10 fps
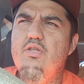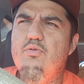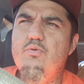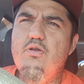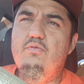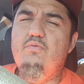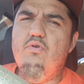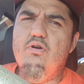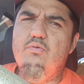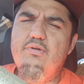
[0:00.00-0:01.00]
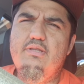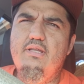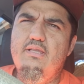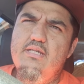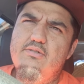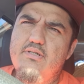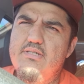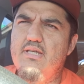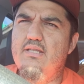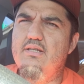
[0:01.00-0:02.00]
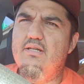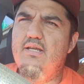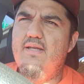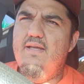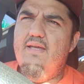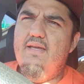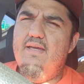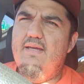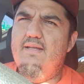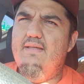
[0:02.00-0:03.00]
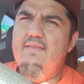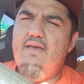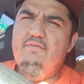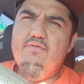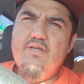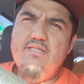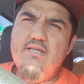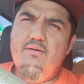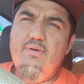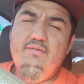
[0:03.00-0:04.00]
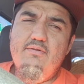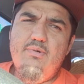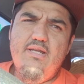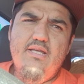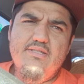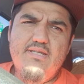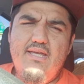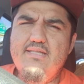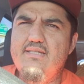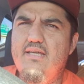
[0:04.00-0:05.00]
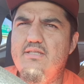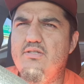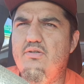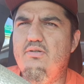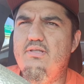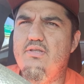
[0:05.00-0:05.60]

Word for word: three or four with the electric sander and that frees up everybody else and Sanso.